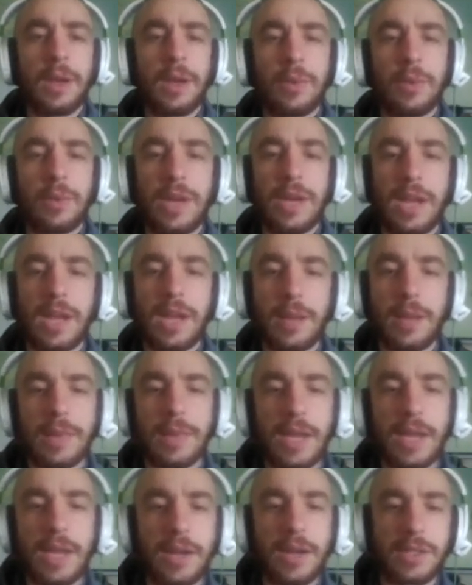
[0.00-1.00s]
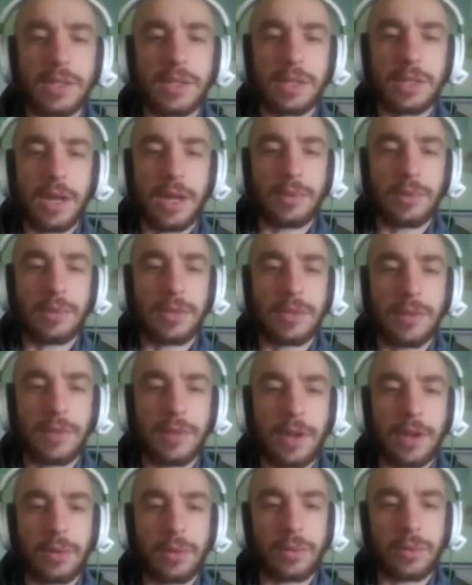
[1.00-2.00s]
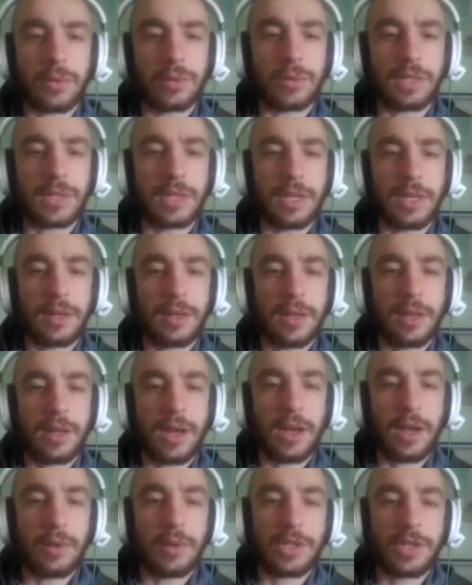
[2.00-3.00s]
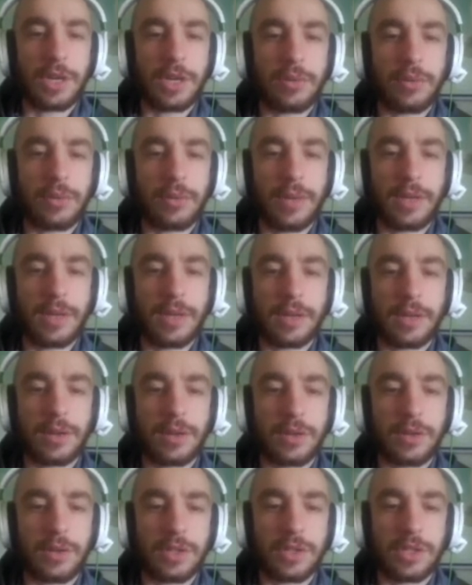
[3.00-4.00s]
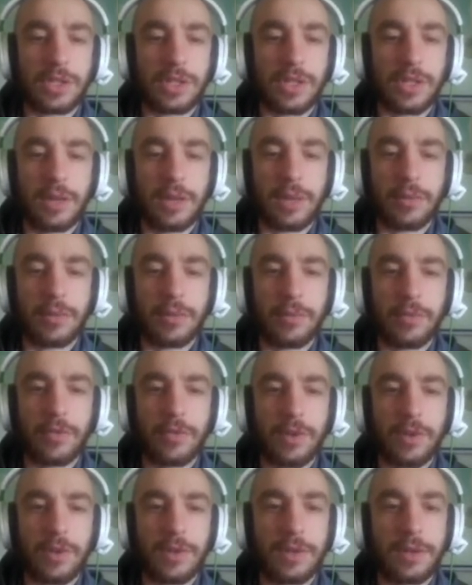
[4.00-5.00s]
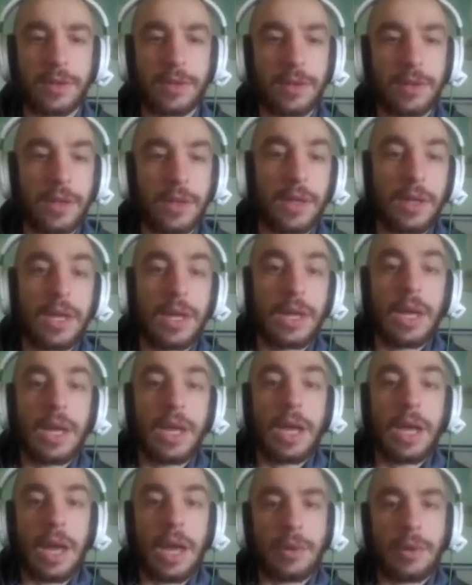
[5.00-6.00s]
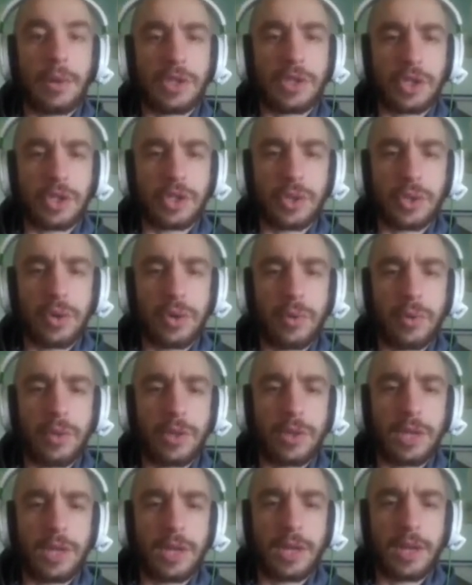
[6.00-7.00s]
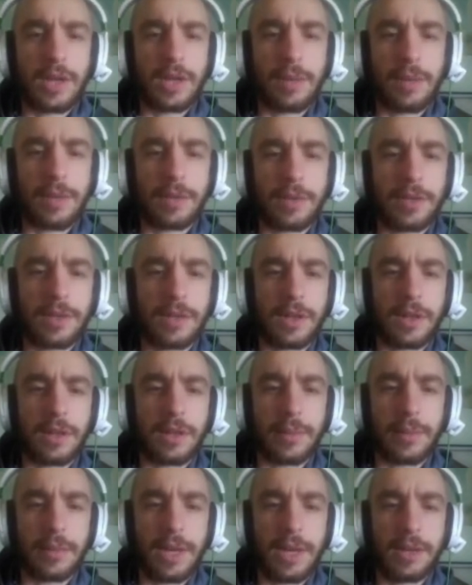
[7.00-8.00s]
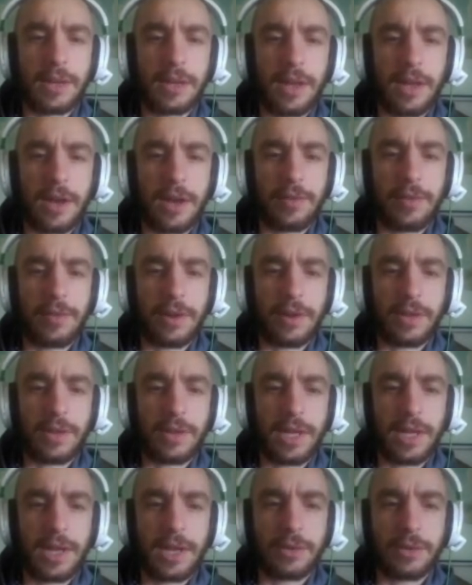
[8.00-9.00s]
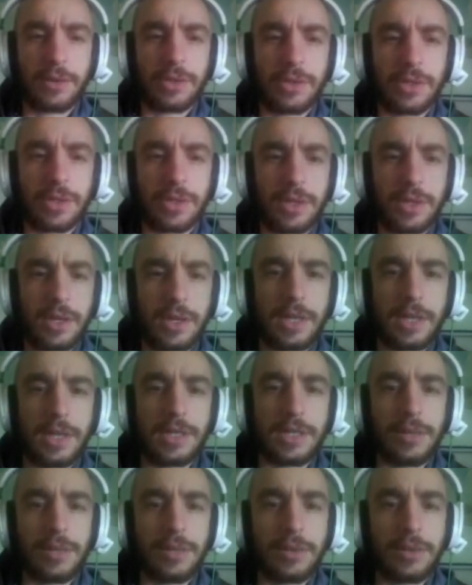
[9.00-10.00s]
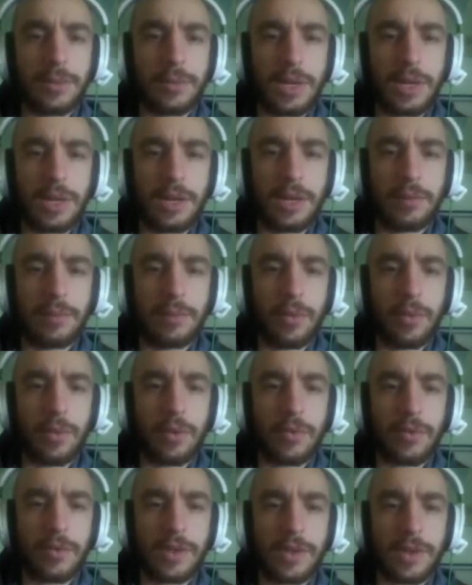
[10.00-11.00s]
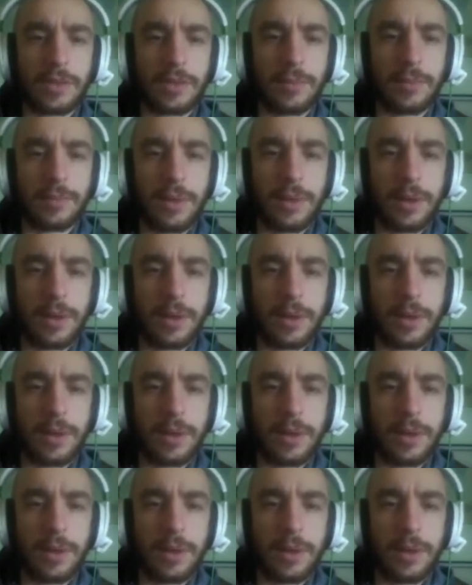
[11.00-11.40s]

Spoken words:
Waking up in that house tonight was the final cruelty. I wish I had remained unconscious in that room forever. I wasn't sure what had happened to the other man I had found in that house. He seemed to be more a victim.